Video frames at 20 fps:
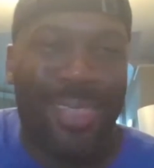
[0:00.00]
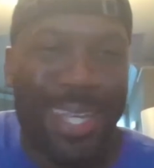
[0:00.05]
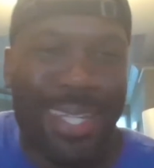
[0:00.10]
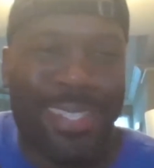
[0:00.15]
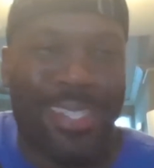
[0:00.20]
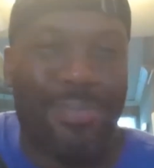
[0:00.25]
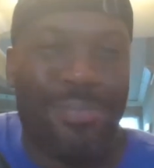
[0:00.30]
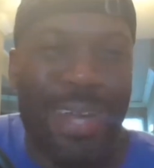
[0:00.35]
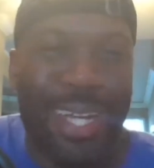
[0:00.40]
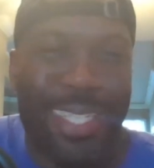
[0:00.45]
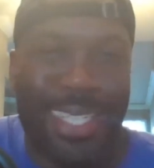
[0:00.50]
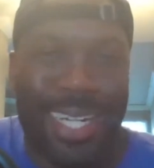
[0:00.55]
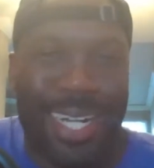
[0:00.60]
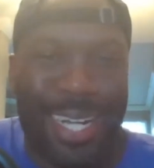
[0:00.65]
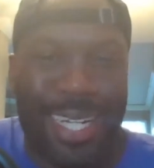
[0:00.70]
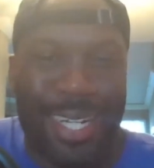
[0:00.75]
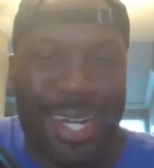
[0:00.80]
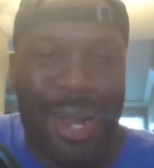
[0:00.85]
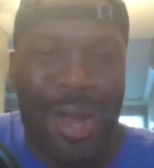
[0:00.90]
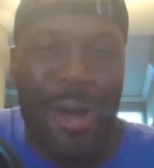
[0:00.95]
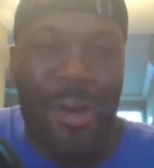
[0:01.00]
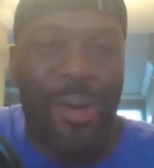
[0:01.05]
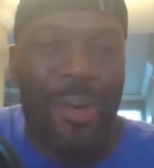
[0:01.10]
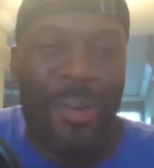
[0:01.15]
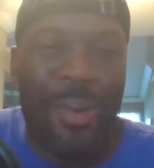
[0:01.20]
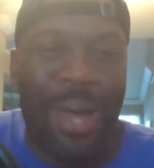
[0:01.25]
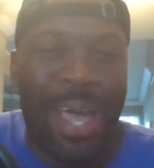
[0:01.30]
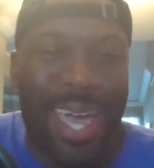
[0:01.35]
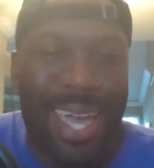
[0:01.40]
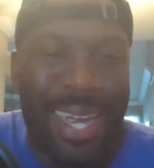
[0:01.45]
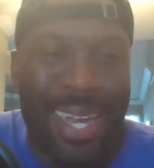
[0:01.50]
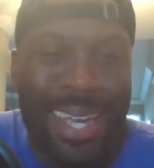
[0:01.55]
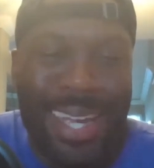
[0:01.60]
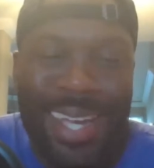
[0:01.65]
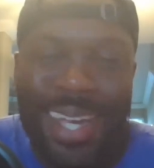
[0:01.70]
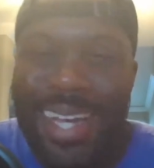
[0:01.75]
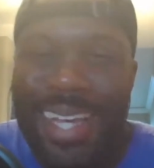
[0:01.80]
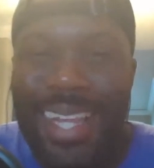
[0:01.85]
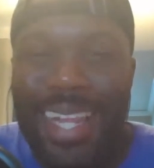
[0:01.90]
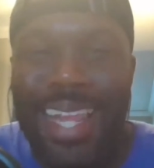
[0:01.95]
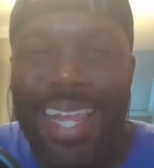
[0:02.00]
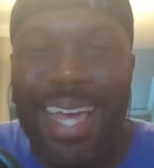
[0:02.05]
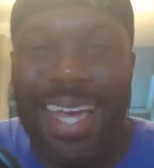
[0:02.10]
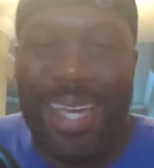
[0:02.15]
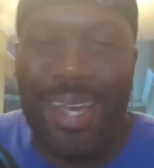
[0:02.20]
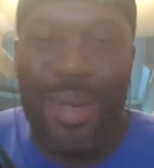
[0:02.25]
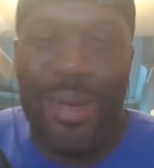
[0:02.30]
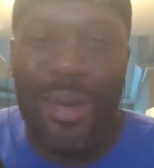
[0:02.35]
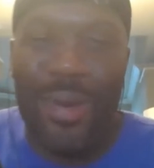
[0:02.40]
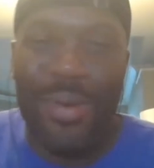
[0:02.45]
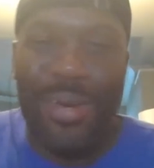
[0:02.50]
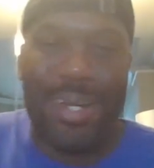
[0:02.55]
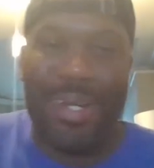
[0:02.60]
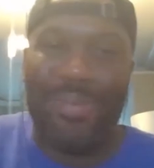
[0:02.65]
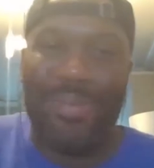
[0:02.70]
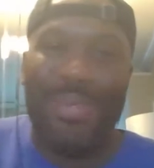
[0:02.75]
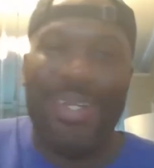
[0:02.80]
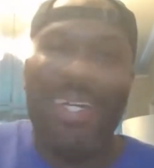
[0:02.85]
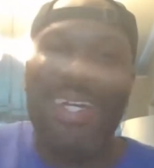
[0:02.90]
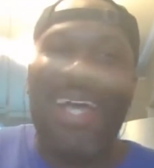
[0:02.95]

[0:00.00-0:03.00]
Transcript: I don't think dementia could go away. Like, hold up,